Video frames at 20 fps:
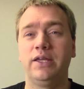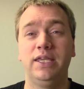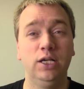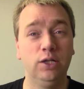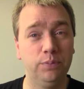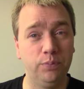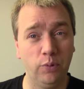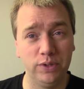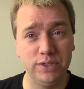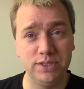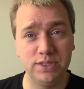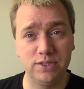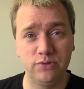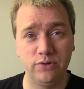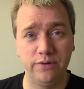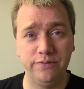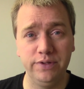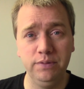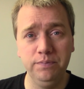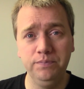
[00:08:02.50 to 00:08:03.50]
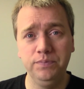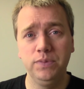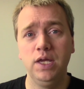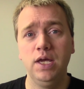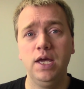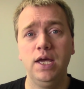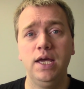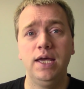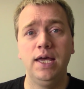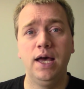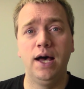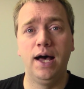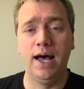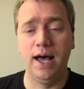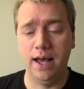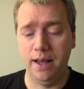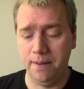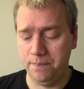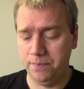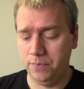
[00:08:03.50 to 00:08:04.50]
kill points driven,
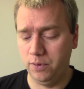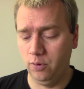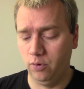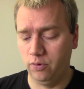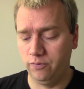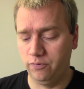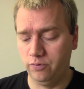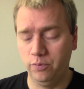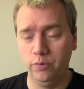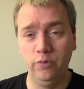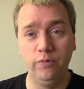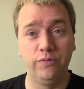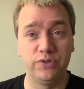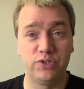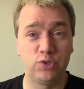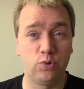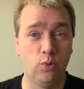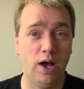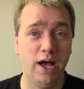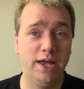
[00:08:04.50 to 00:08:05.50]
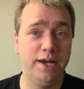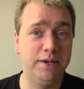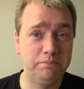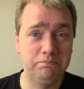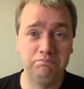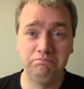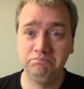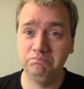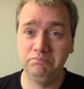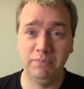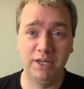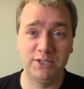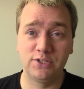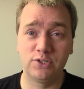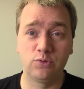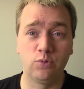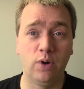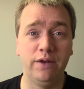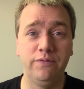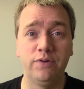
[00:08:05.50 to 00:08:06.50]
or remove a squad, makes a
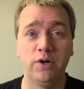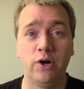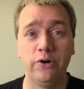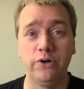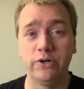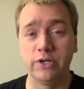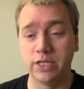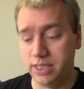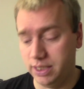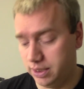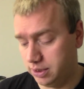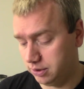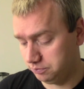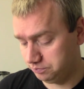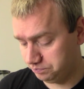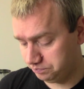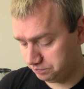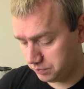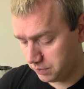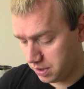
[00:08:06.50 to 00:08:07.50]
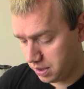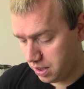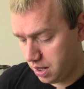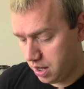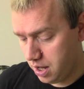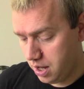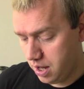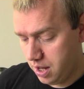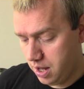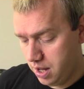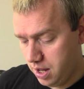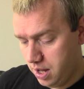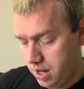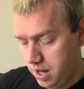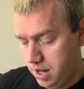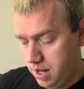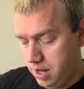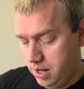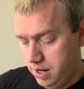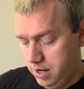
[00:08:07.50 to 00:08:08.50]
squad even harder to kill.
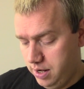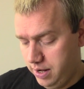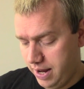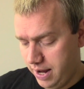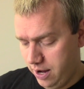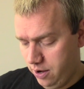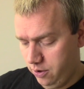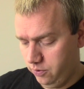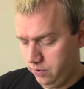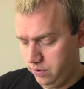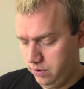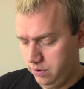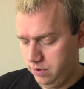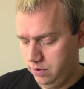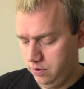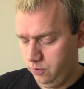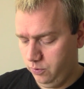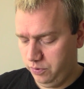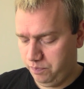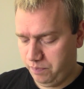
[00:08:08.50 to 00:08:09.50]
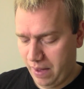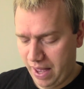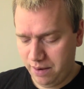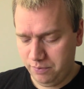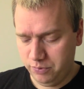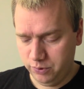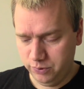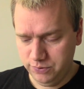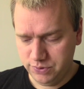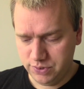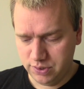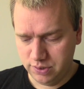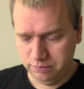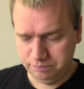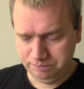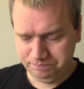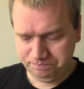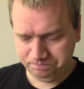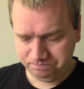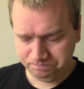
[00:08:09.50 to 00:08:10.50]
Now, with Bad Moons,
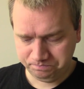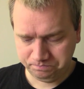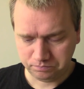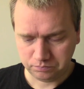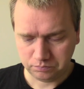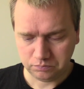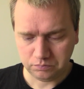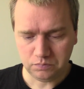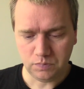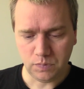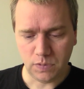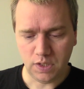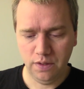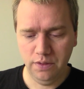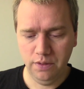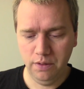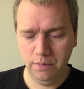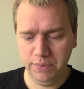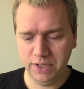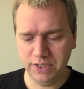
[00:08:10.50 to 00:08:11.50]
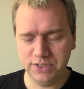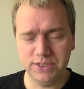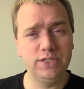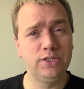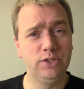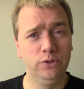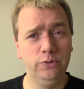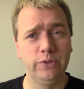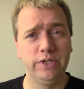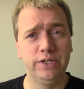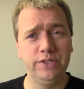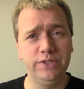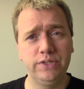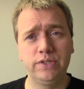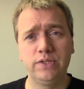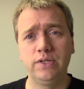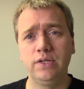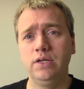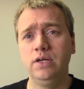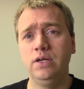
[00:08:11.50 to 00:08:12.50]
because these
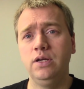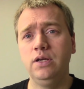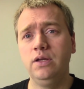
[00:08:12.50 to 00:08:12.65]
Ludas,